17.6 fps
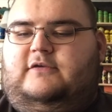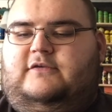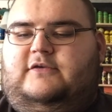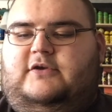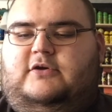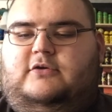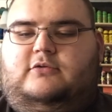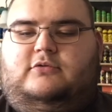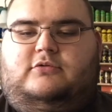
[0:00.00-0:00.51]

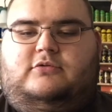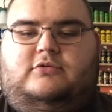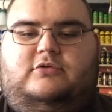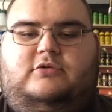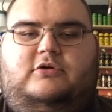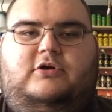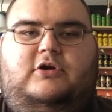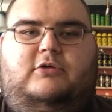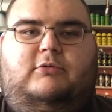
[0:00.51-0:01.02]
So,
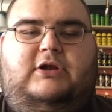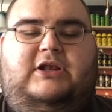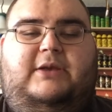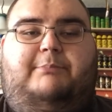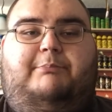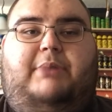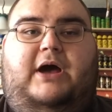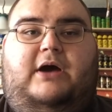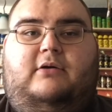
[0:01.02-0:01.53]
a
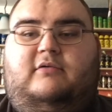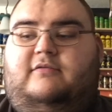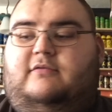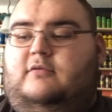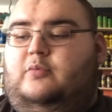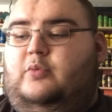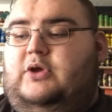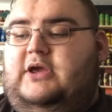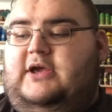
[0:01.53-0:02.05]
really
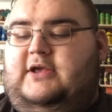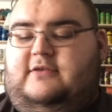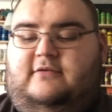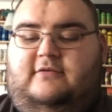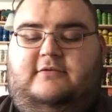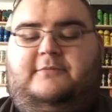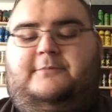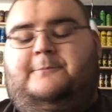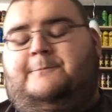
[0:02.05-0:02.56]
powerful
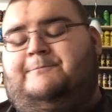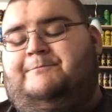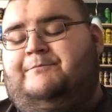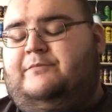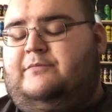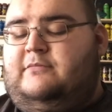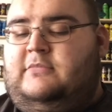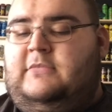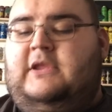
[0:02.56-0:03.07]
weekend.
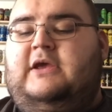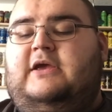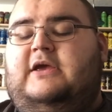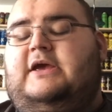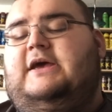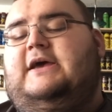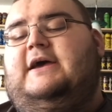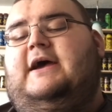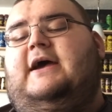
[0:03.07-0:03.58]

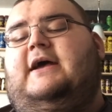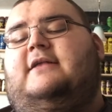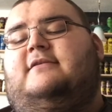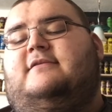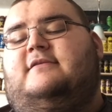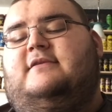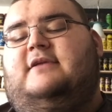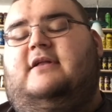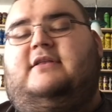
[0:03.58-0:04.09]

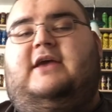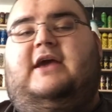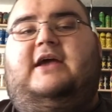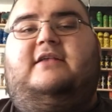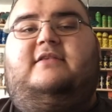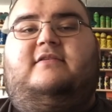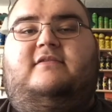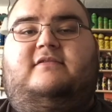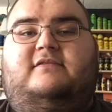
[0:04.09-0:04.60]
And the
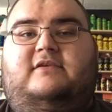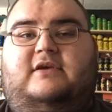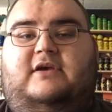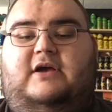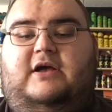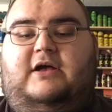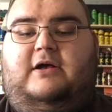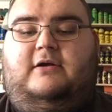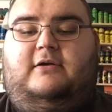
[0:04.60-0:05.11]
cans
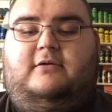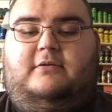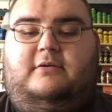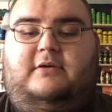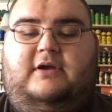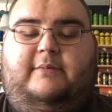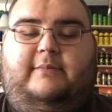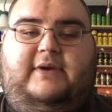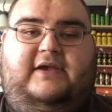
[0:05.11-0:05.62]
are
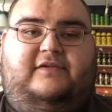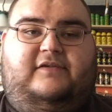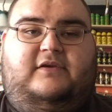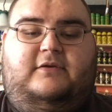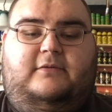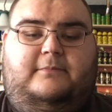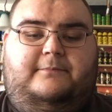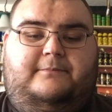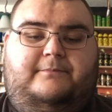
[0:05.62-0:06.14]

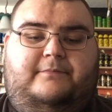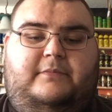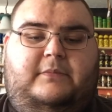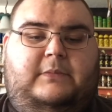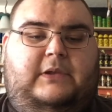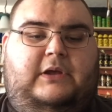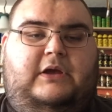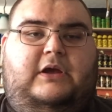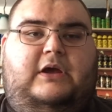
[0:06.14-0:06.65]
amazing.
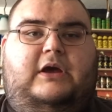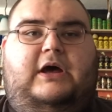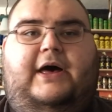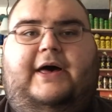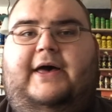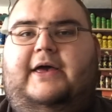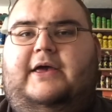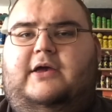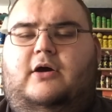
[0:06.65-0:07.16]

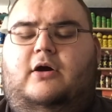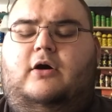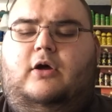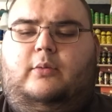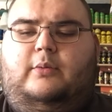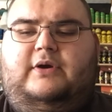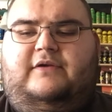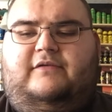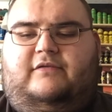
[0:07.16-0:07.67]
I
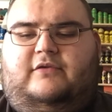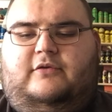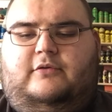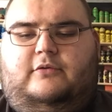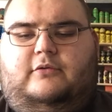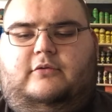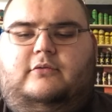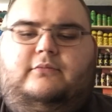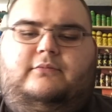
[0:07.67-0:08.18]
always
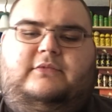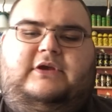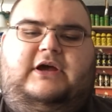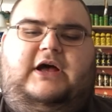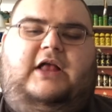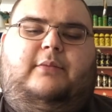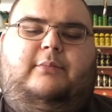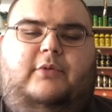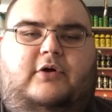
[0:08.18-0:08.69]
do the
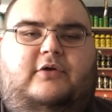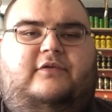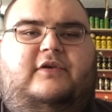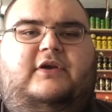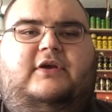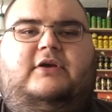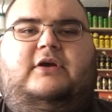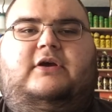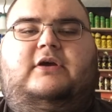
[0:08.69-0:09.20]

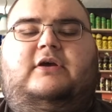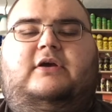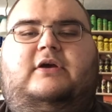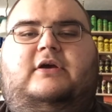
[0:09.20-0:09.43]
unboxing